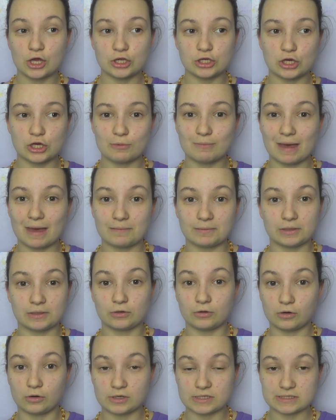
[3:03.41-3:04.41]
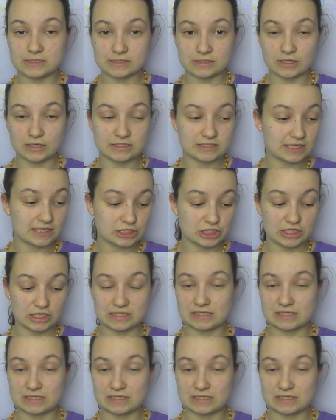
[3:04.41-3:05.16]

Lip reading: you know, maybe your stitching